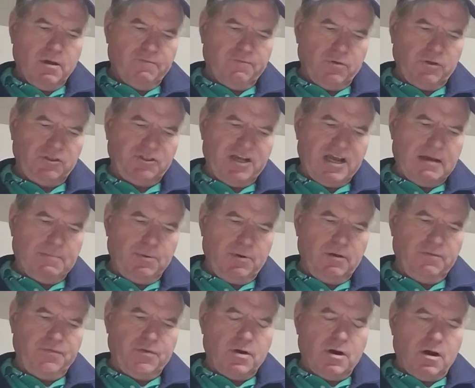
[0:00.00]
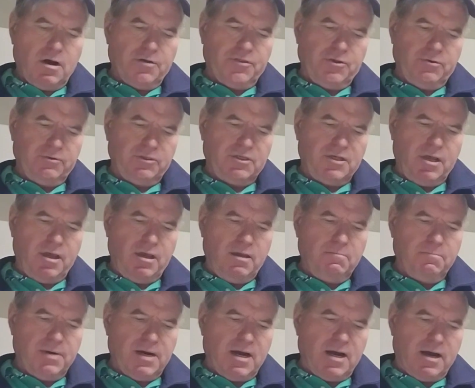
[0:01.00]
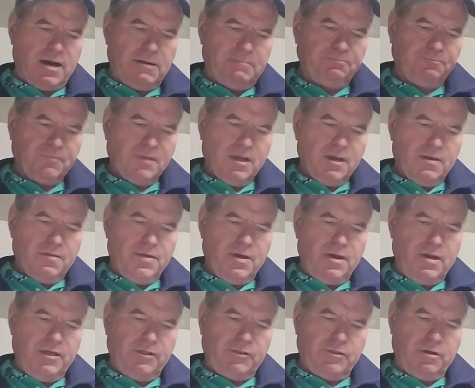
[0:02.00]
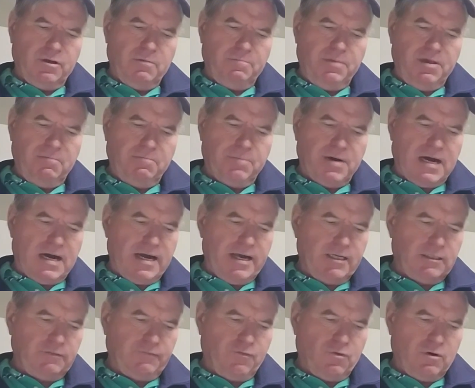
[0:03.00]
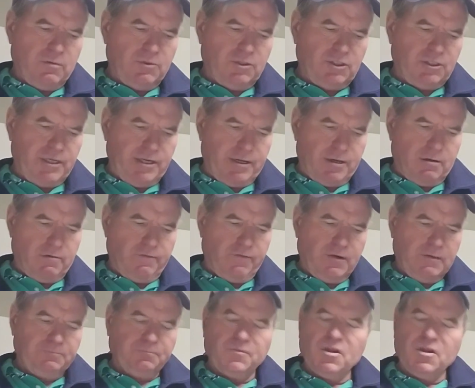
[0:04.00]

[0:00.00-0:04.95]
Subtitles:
For example, if the author is King Bob, then he's going to be biased for himself.